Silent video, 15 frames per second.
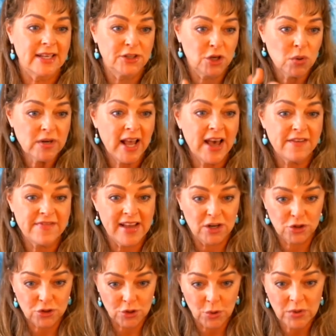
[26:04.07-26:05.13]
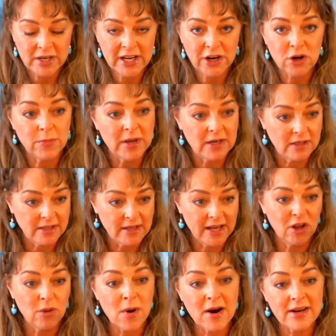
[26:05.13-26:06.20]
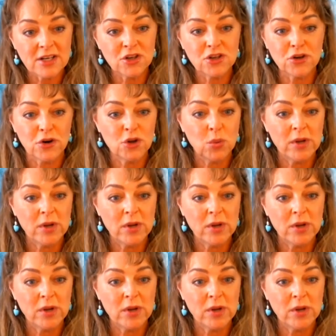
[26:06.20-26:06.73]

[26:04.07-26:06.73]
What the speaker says: I don't have that shown here, but Hallmark can show you.